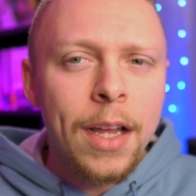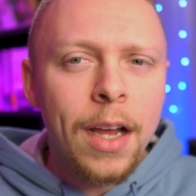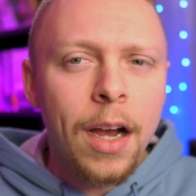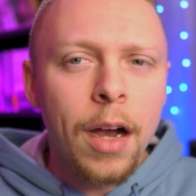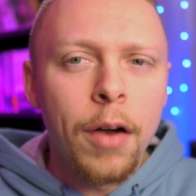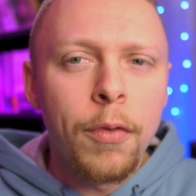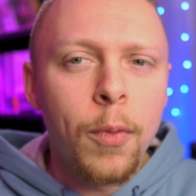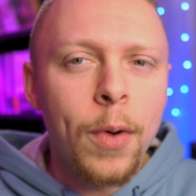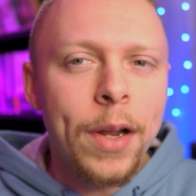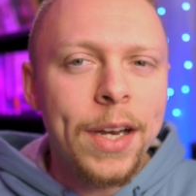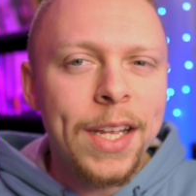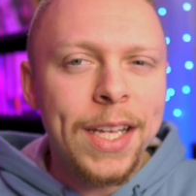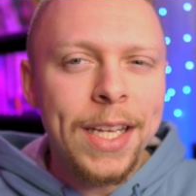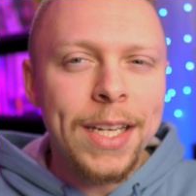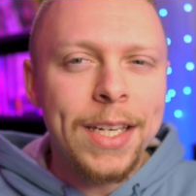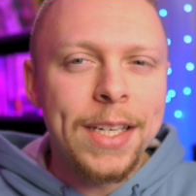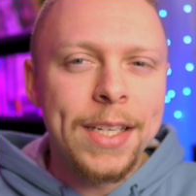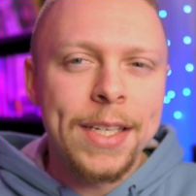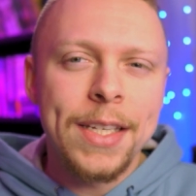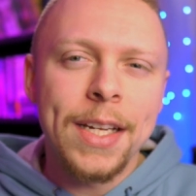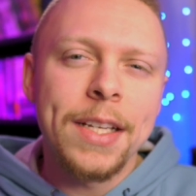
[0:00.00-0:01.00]
of what he
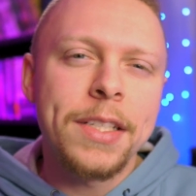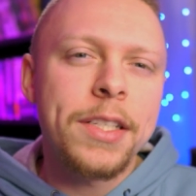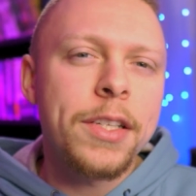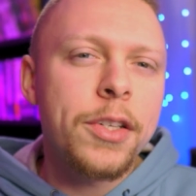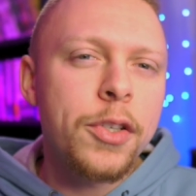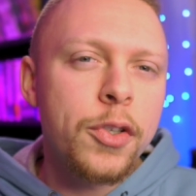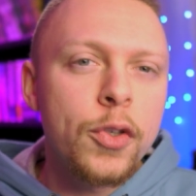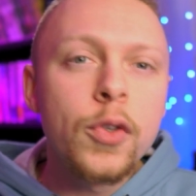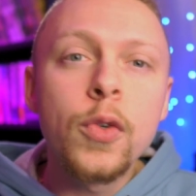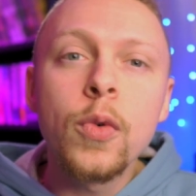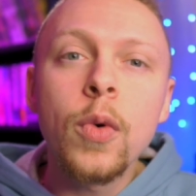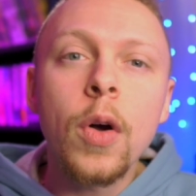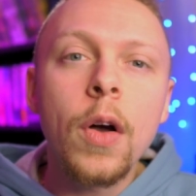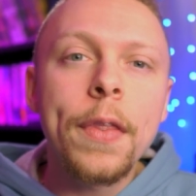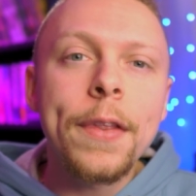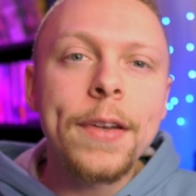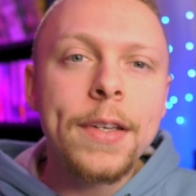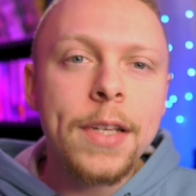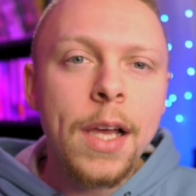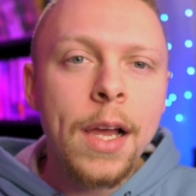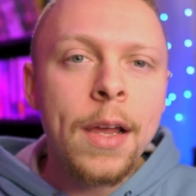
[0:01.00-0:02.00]
doesn't do all
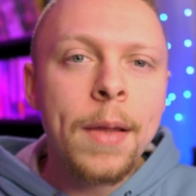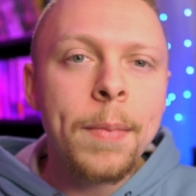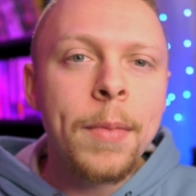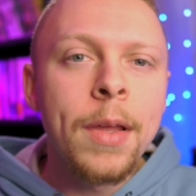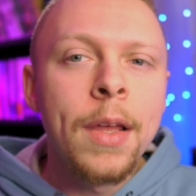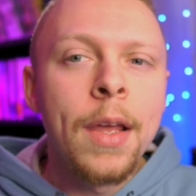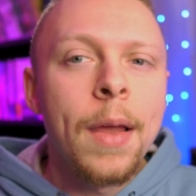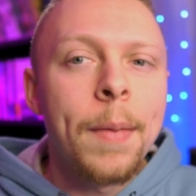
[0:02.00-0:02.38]
the time,